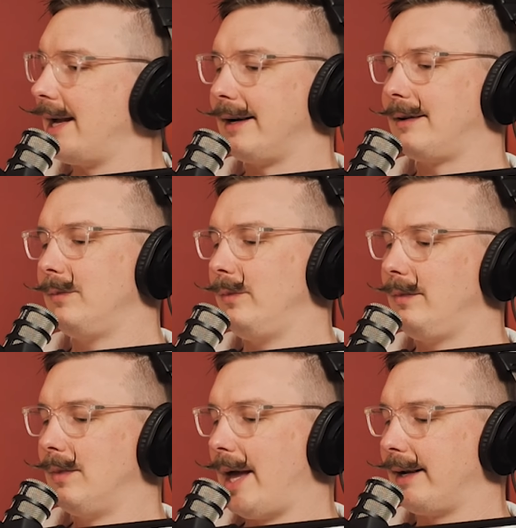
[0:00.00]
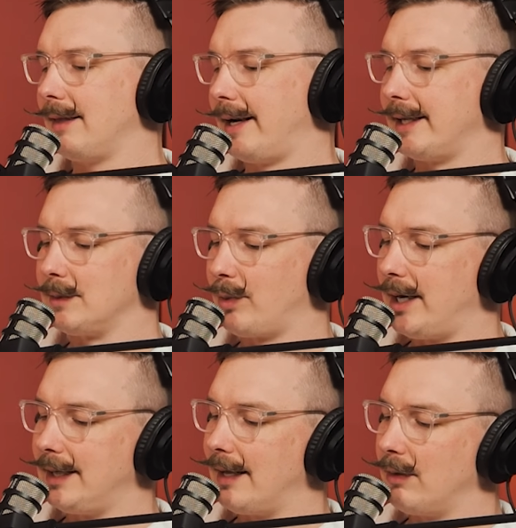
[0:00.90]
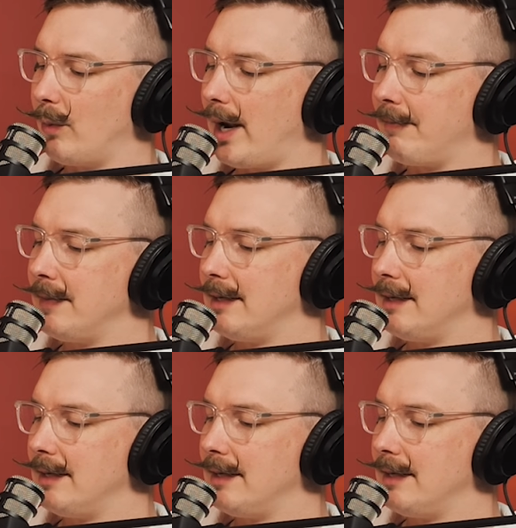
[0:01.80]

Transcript: Like like letting his brain get in the way.